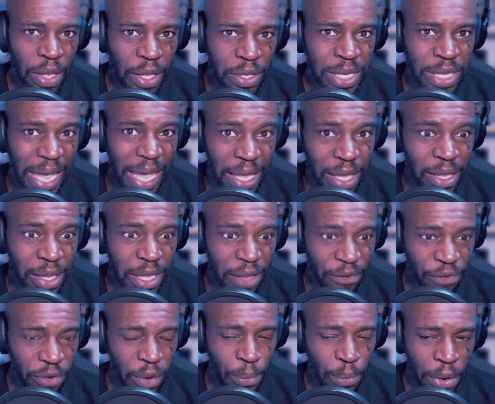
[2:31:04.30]
take a
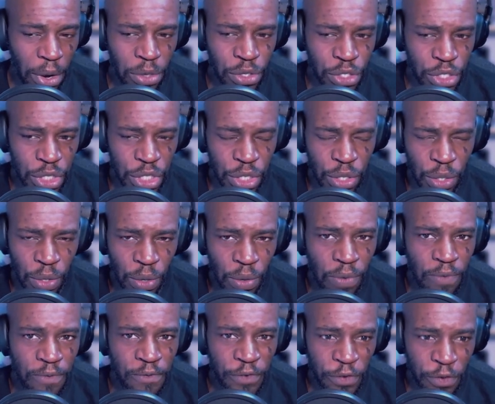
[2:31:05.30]
different approach
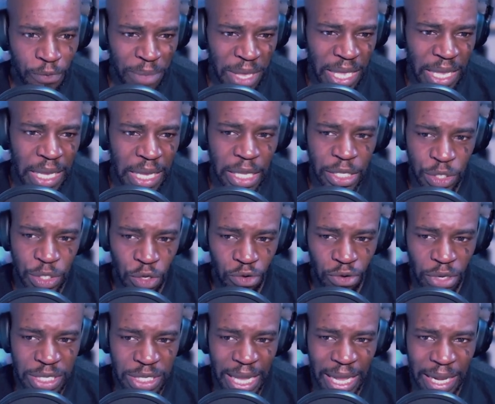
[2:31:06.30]
to filmmaking and
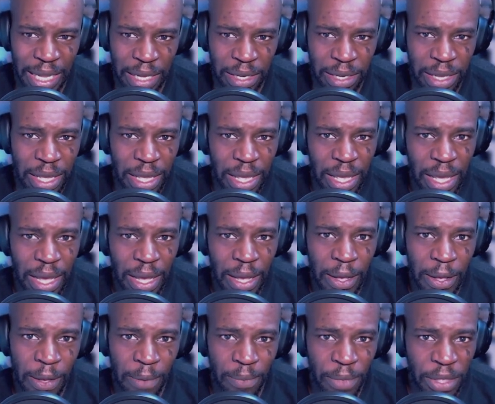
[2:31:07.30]
storytelling
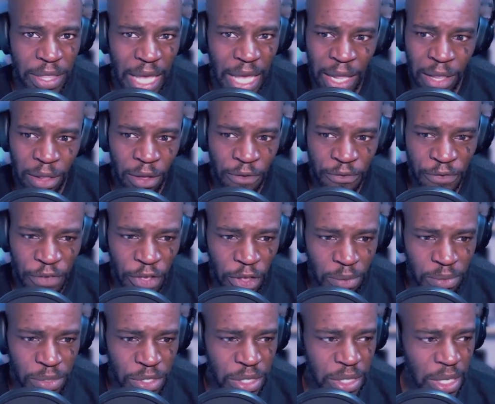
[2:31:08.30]
that a lot of
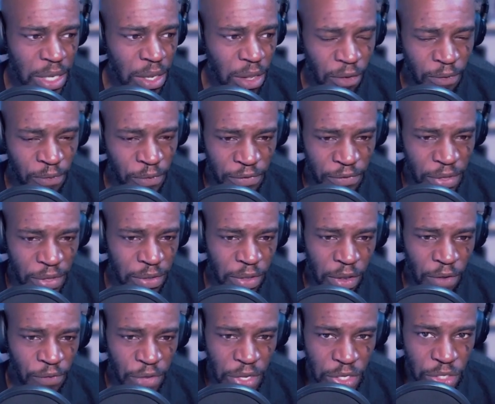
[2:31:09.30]
things
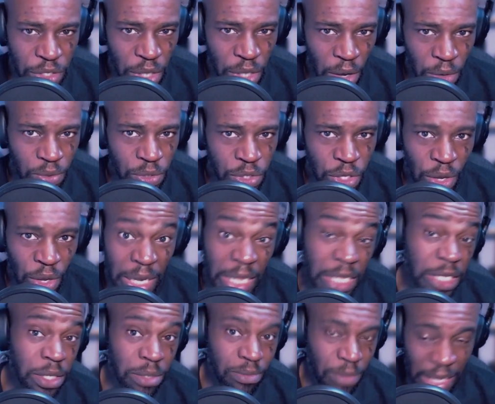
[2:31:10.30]
don't do, at
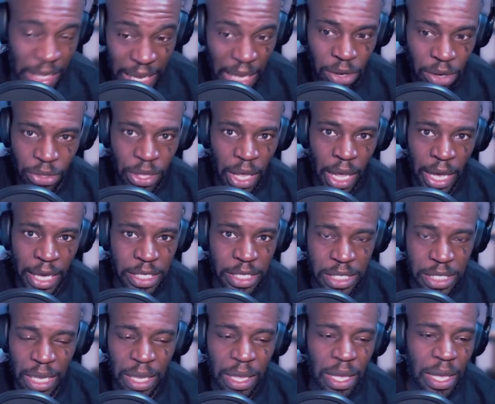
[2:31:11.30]
least again not that I
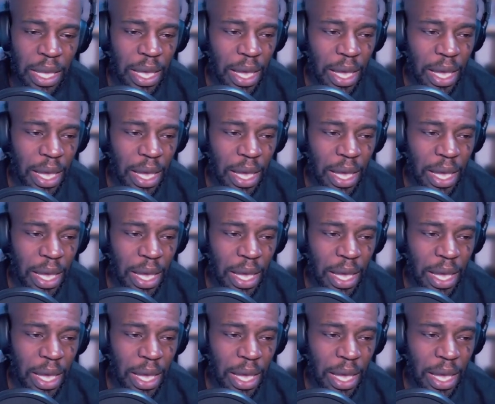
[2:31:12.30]
see.